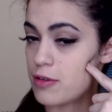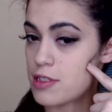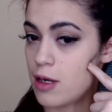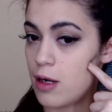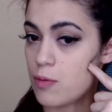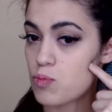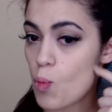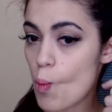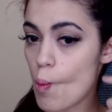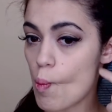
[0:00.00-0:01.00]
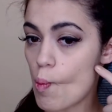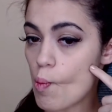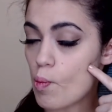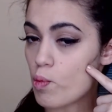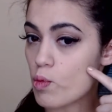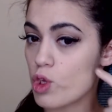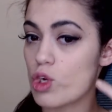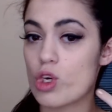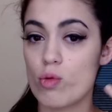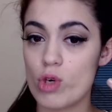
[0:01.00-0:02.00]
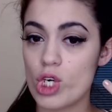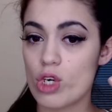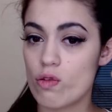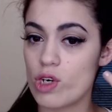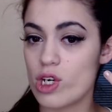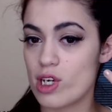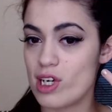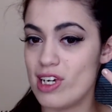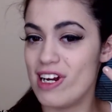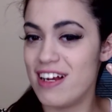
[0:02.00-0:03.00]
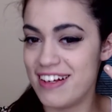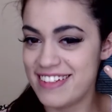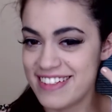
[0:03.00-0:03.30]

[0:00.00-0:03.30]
So you can make a face like this.